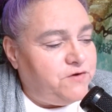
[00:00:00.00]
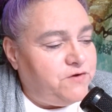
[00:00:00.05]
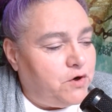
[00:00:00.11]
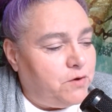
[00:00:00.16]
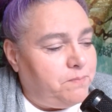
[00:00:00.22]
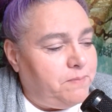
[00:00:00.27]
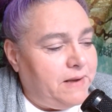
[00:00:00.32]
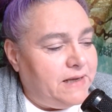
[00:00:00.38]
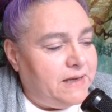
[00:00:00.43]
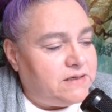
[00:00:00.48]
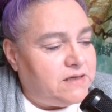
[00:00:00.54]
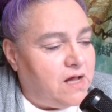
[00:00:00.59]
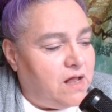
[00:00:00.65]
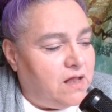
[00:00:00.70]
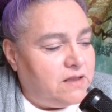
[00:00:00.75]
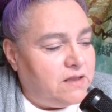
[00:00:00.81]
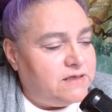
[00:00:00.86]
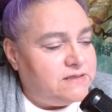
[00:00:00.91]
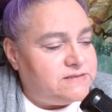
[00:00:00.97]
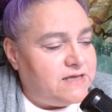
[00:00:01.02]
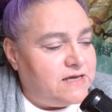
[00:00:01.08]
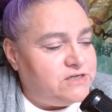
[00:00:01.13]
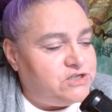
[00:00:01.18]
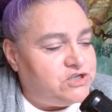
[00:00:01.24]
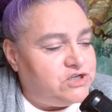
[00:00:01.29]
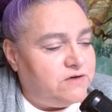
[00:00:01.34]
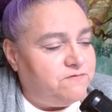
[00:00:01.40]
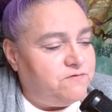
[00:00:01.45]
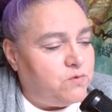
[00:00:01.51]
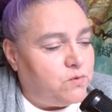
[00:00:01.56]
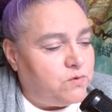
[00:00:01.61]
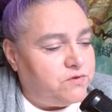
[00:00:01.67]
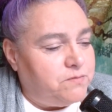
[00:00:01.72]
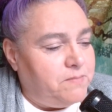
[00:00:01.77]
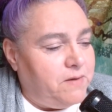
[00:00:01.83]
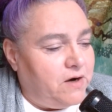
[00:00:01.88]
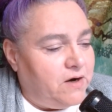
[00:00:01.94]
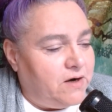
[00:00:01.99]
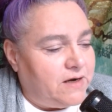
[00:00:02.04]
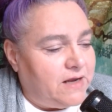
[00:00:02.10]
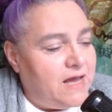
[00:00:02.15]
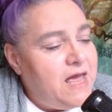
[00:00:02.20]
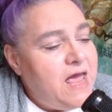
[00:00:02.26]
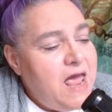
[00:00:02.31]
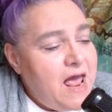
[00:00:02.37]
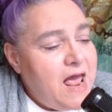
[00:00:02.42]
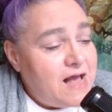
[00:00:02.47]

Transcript: European colonization of North America,